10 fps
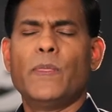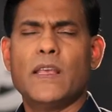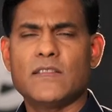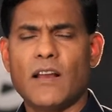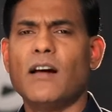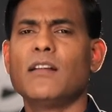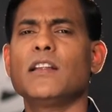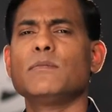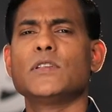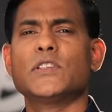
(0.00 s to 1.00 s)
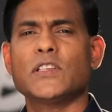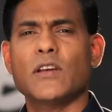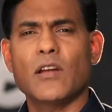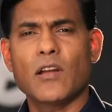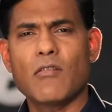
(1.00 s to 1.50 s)
this
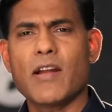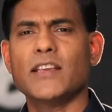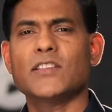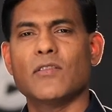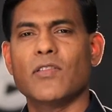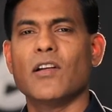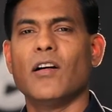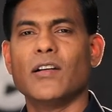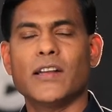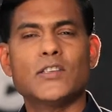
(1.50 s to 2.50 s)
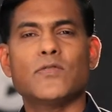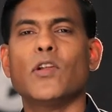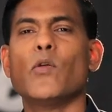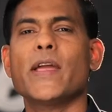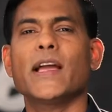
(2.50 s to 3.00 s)
unlimited grace of God is
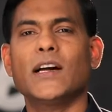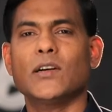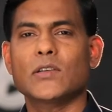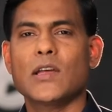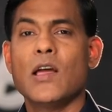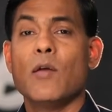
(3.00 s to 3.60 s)
flowing out.